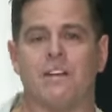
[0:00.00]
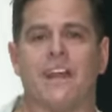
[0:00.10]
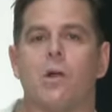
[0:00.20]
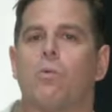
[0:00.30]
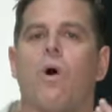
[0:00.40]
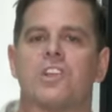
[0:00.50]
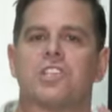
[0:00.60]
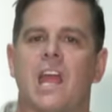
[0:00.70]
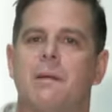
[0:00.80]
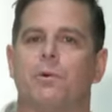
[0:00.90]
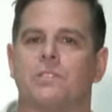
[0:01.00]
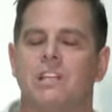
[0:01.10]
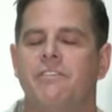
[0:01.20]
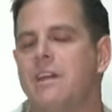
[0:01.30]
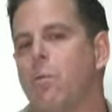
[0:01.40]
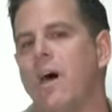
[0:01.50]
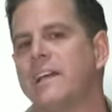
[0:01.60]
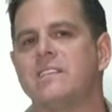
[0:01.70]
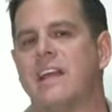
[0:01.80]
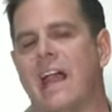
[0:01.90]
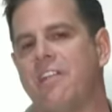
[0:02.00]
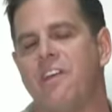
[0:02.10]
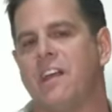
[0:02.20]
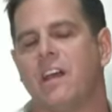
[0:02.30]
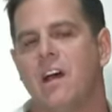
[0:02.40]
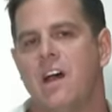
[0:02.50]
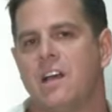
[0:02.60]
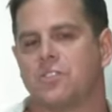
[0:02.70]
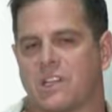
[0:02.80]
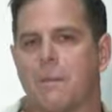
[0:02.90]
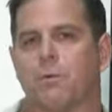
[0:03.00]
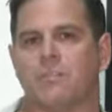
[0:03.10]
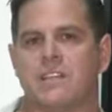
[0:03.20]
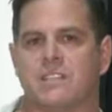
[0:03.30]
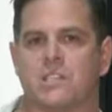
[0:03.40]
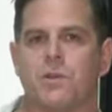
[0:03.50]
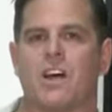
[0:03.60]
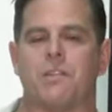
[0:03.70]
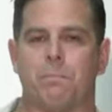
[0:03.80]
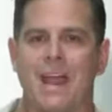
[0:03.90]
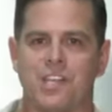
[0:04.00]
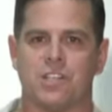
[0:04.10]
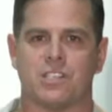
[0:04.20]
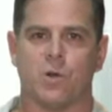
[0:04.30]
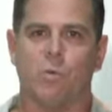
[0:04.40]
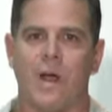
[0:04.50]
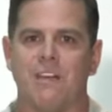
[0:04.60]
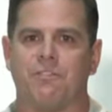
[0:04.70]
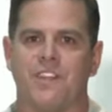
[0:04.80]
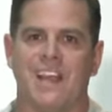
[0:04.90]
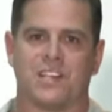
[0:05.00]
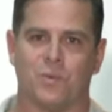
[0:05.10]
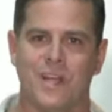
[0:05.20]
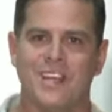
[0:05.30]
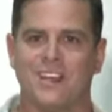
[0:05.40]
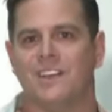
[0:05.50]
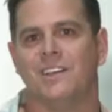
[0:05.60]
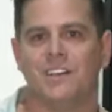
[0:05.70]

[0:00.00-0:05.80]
They don't watch cable TV. And why is that? I think there's a couple of reasons. We don't have the patience to wait for the next week.